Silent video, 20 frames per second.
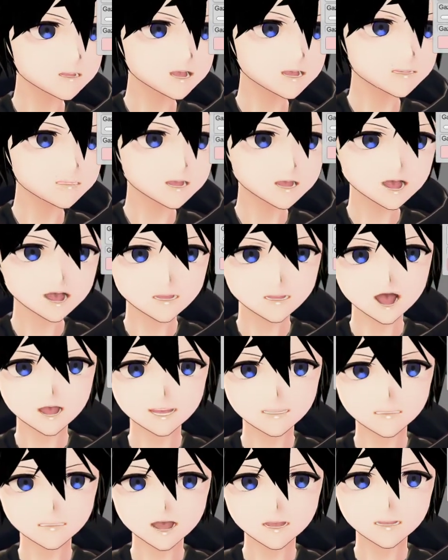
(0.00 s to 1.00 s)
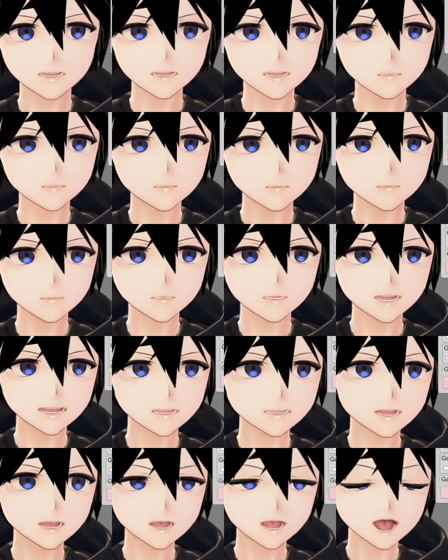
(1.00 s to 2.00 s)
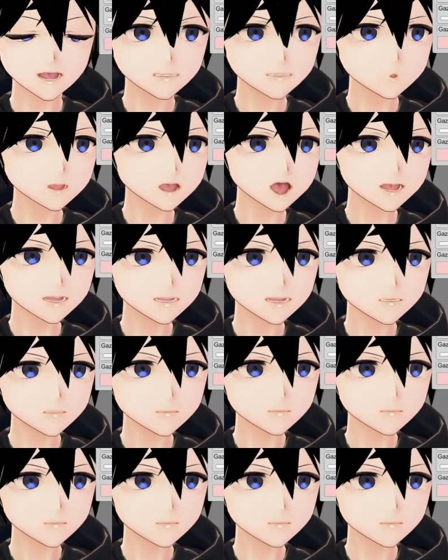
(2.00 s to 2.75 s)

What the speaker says: sync animation. Just leave this one on.